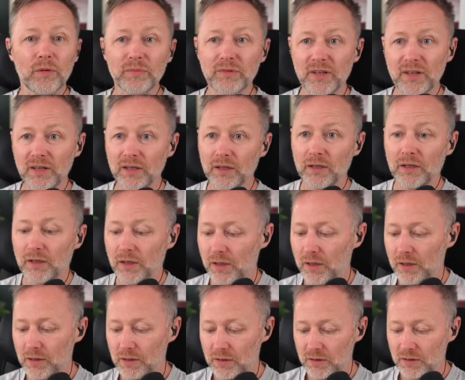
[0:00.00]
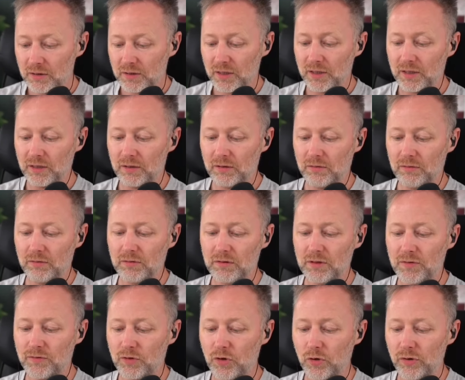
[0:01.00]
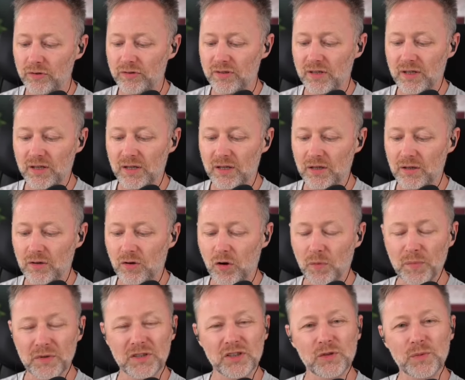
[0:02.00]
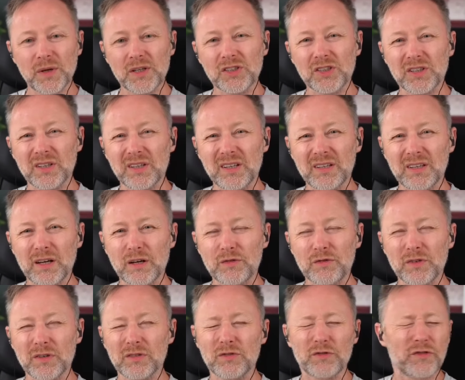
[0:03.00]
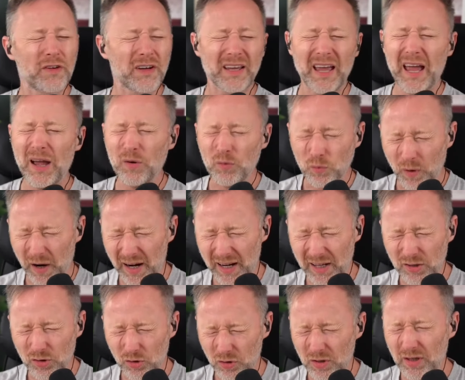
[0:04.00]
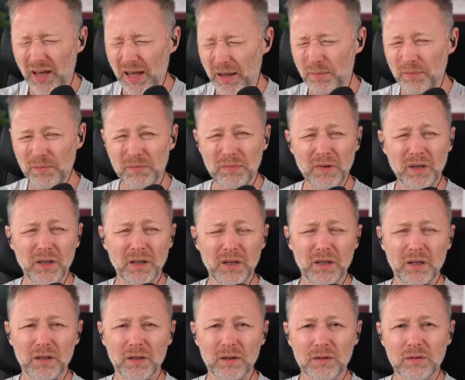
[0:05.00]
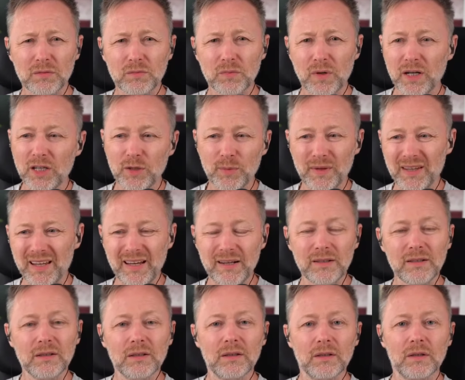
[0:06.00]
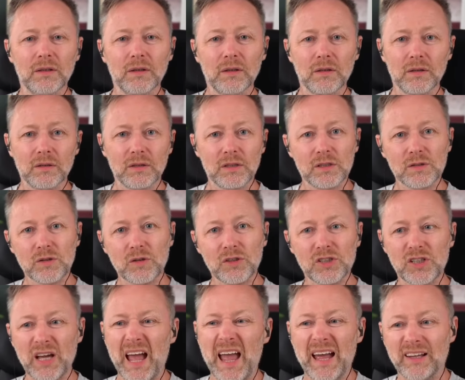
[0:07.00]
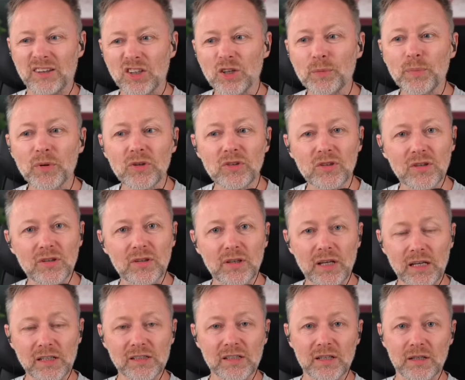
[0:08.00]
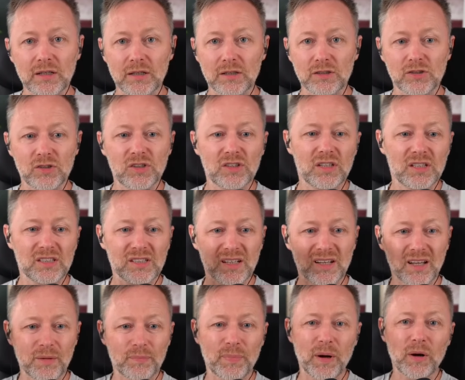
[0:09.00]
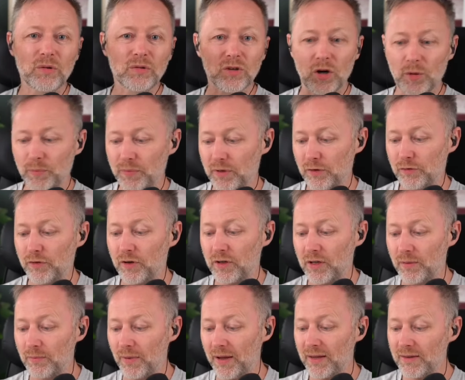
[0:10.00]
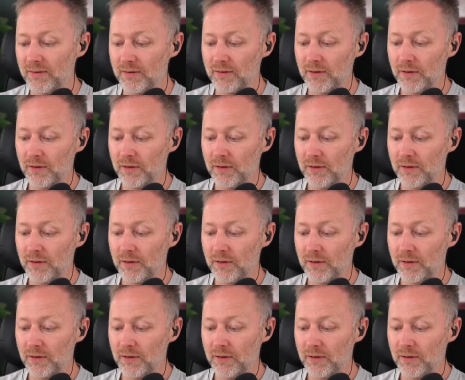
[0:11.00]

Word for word: to. That you've got to almost switch your head off and forget why you came, why you were there. It's because you heard about it and things like that. So you start to build it up in your fucking mind.